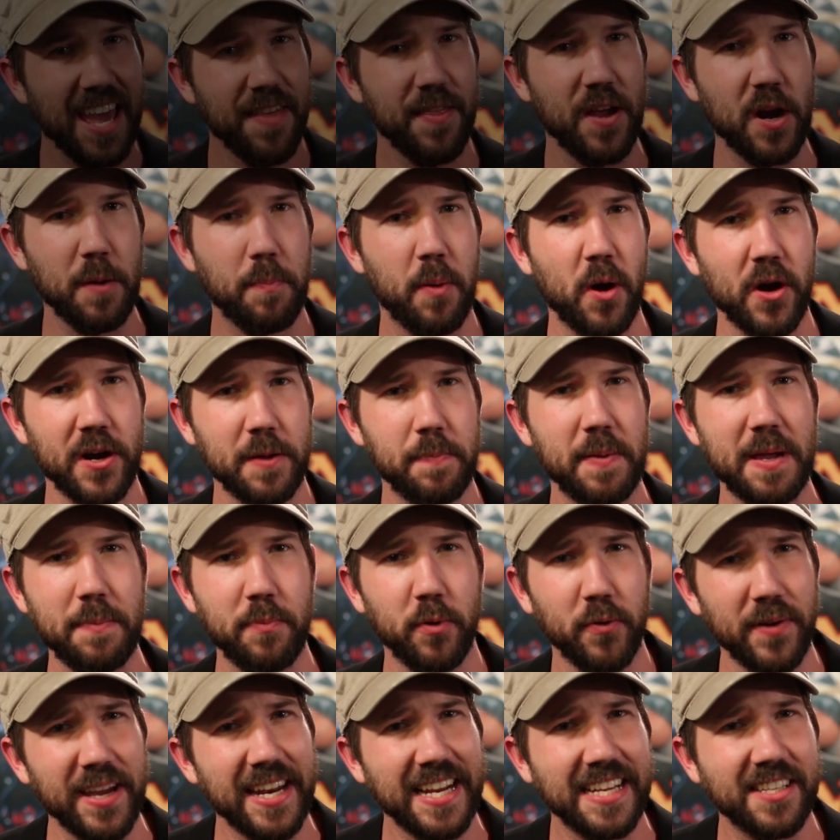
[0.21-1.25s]
Hey there, party
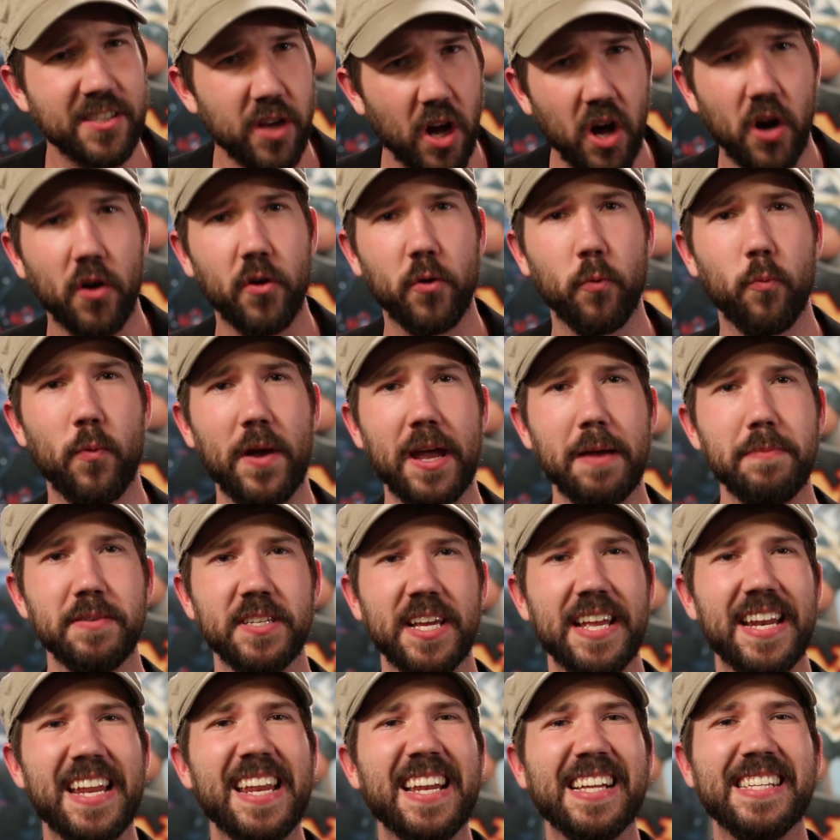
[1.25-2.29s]
people. It is all the Wibs,
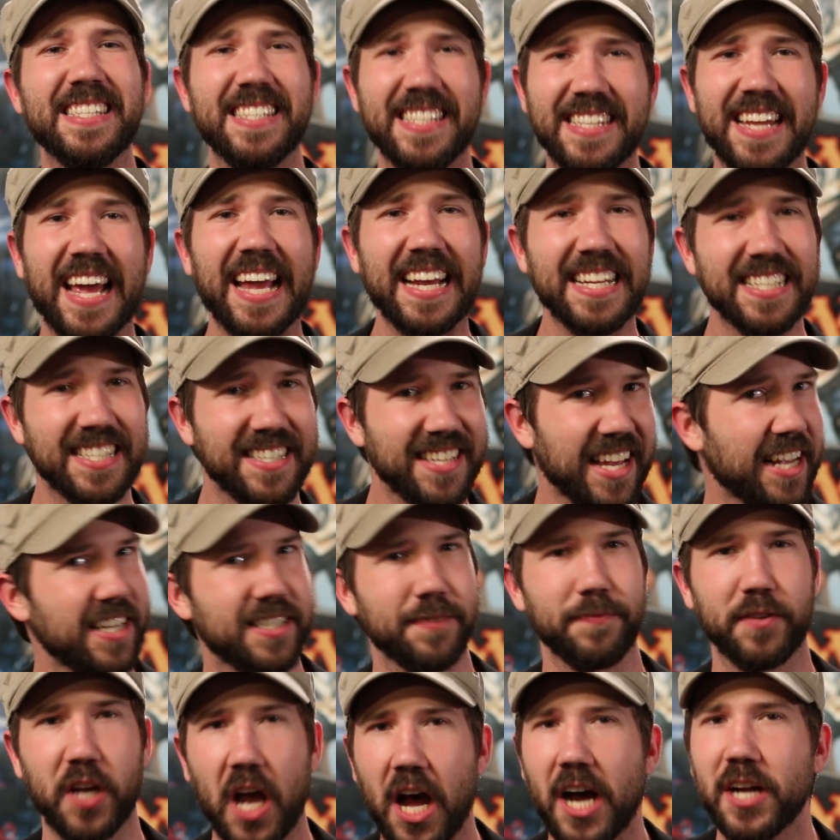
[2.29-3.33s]
and it is day
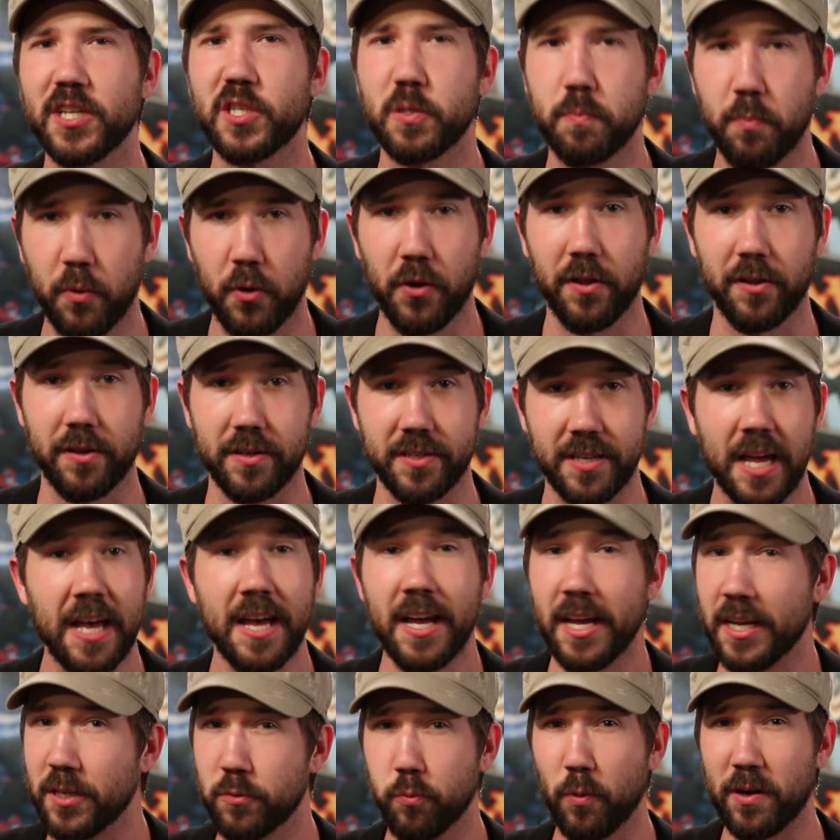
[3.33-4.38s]
six of Con Spoilers.
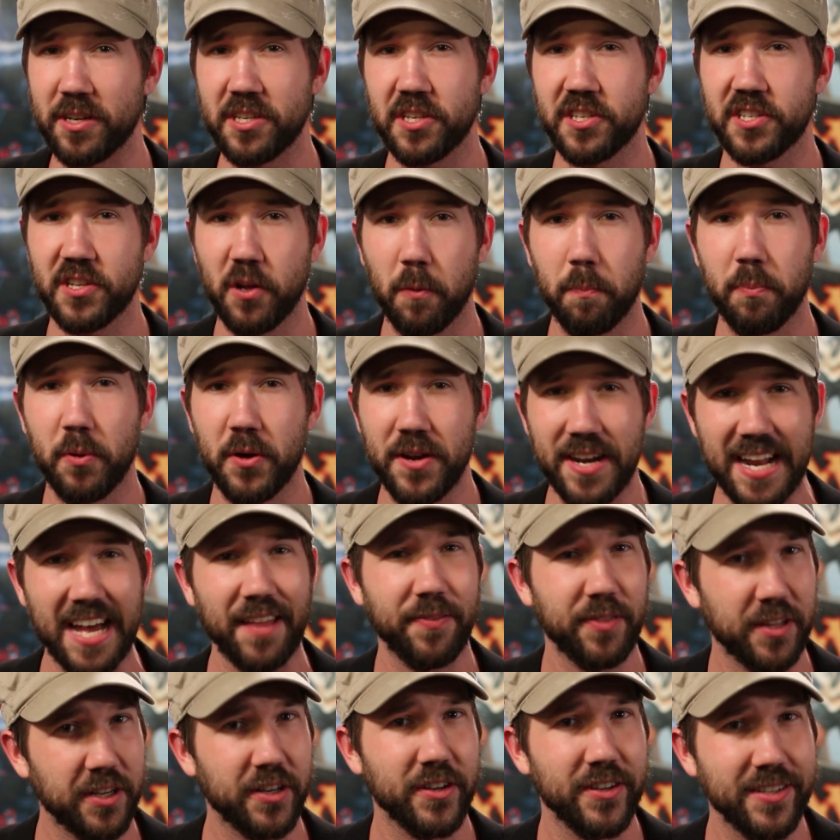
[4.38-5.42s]
Is we're just still putting
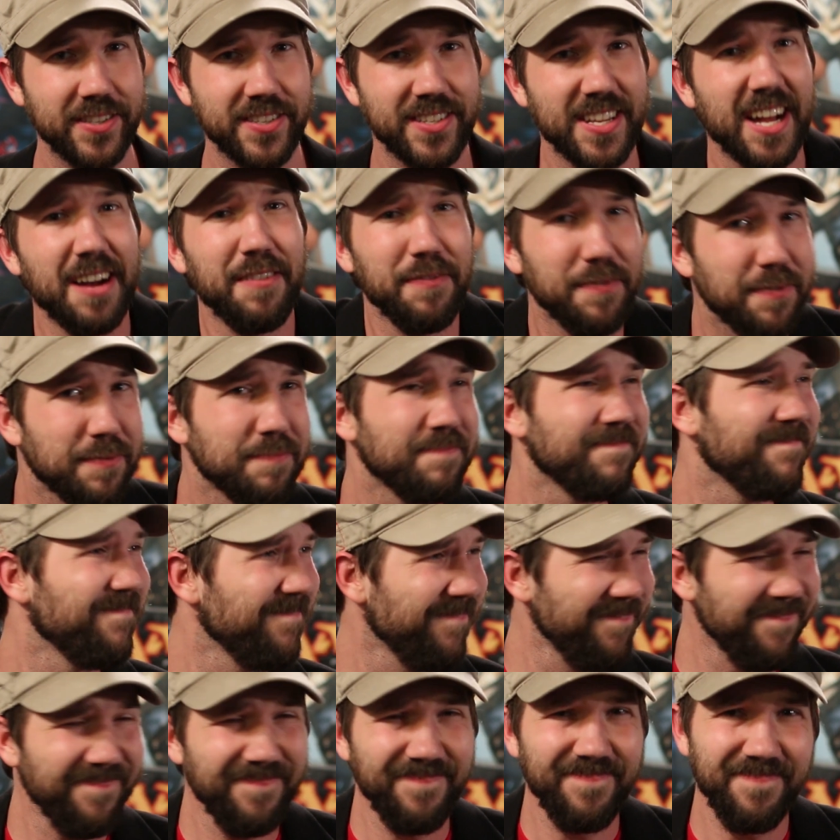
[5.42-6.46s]
out the good stuff?
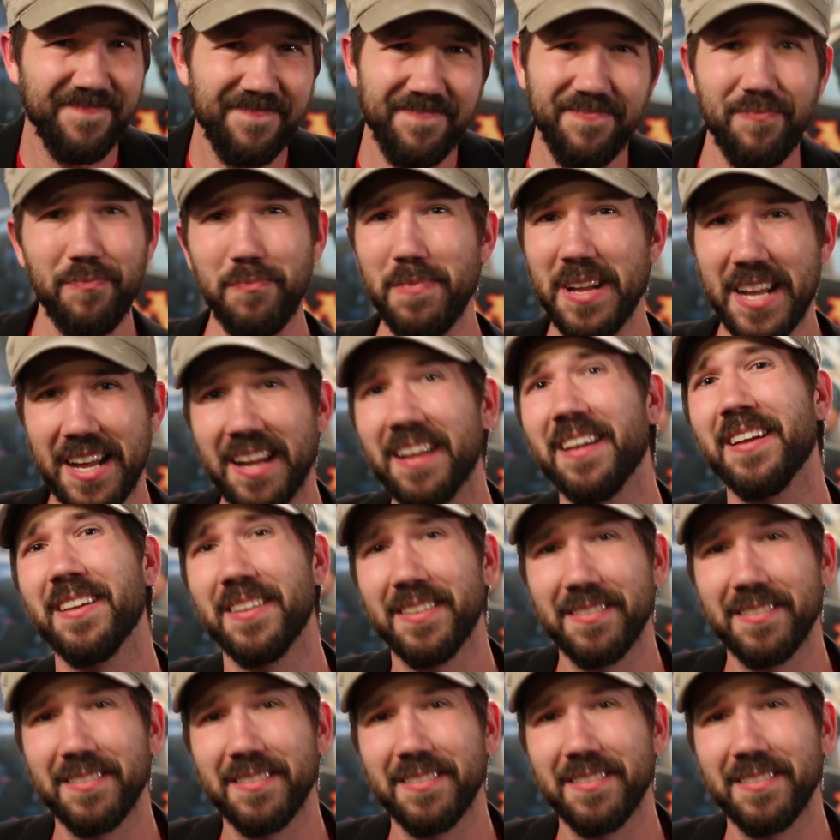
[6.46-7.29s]
Meh.